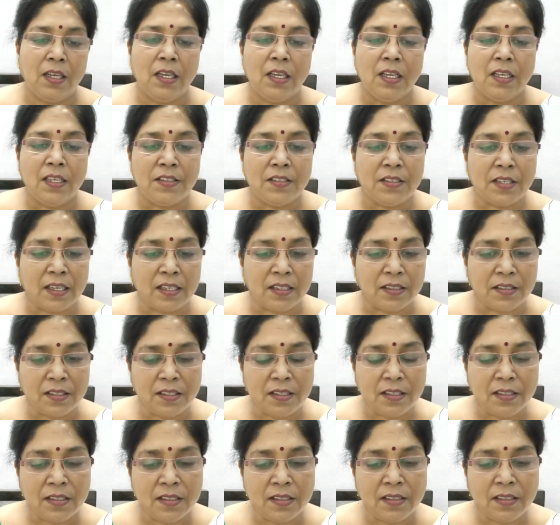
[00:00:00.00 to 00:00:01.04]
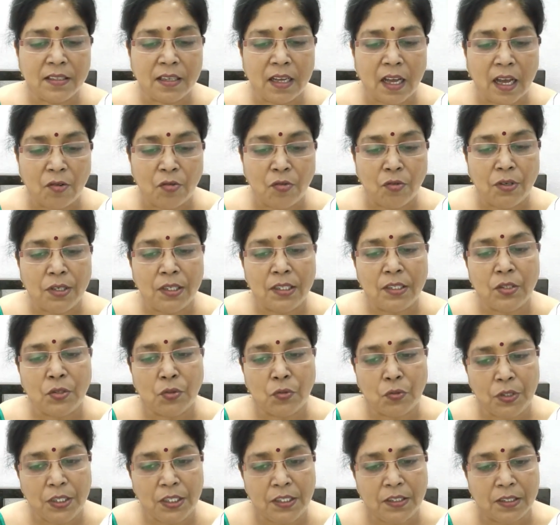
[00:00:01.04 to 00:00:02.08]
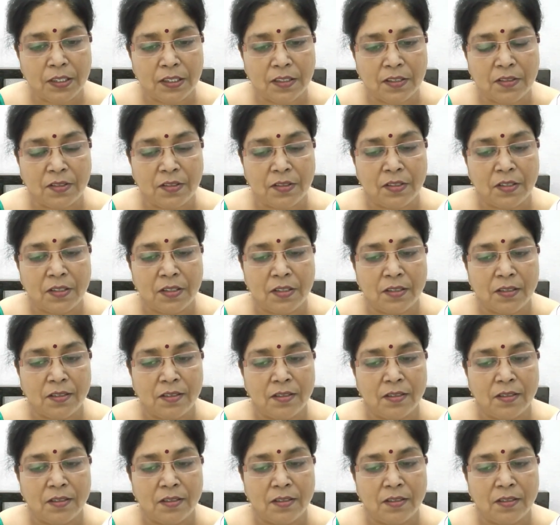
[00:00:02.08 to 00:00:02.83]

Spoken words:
Success is counted sweetest.